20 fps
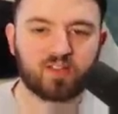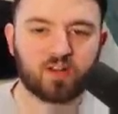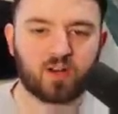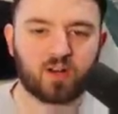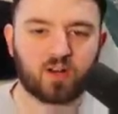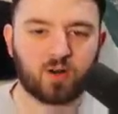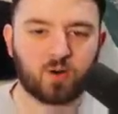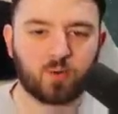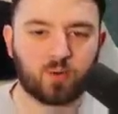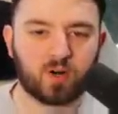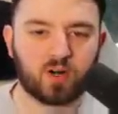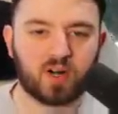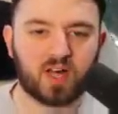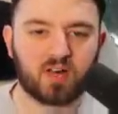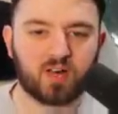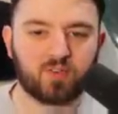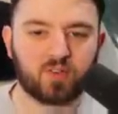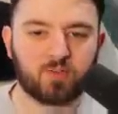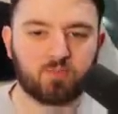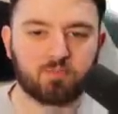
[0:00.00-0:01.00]
a lower
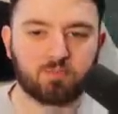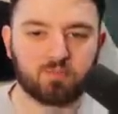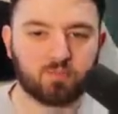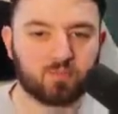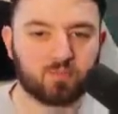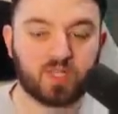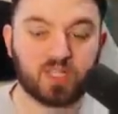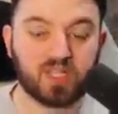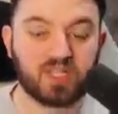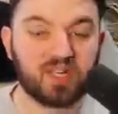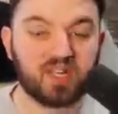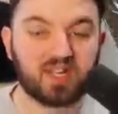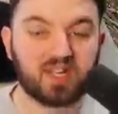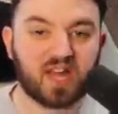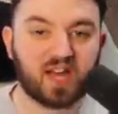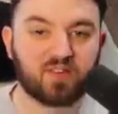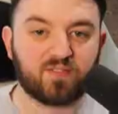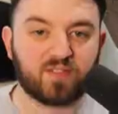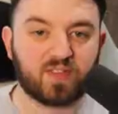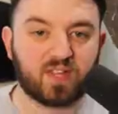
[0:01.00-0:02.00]
level, didn't
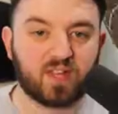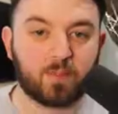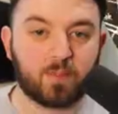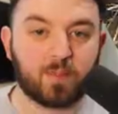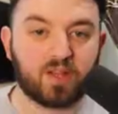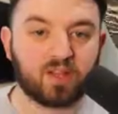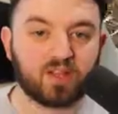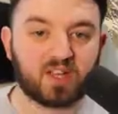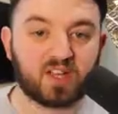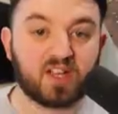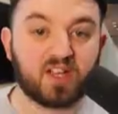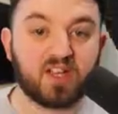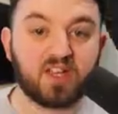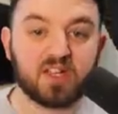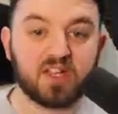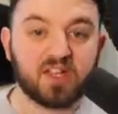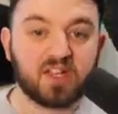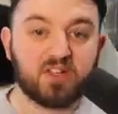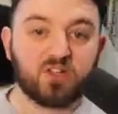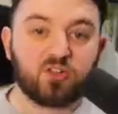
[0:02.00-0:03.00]
have the ability
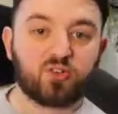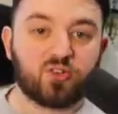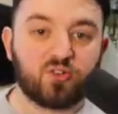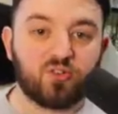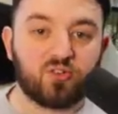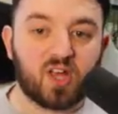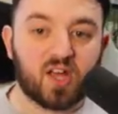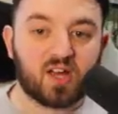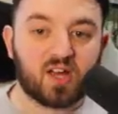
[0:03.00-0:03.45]
to